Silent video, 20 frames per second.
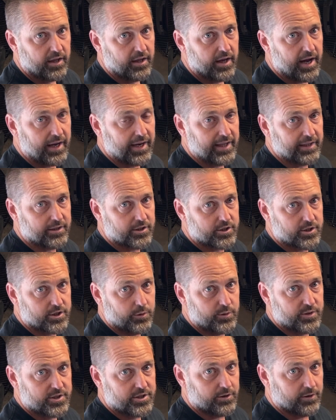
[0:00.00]
I like the
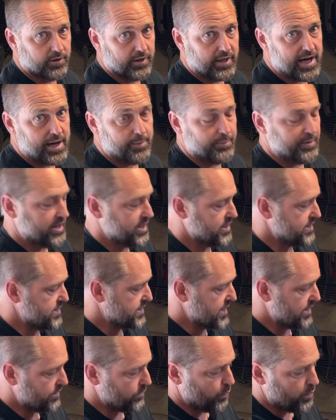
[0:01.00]
Slow and Sear a lot because it's
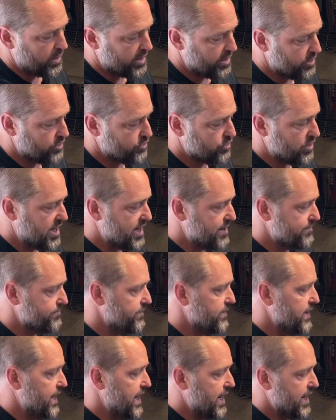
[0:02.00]
got the water trough
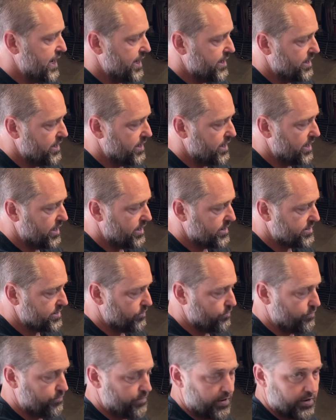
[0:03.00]
and it's a
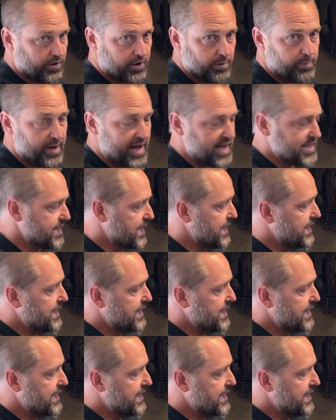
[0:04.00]
very good basket.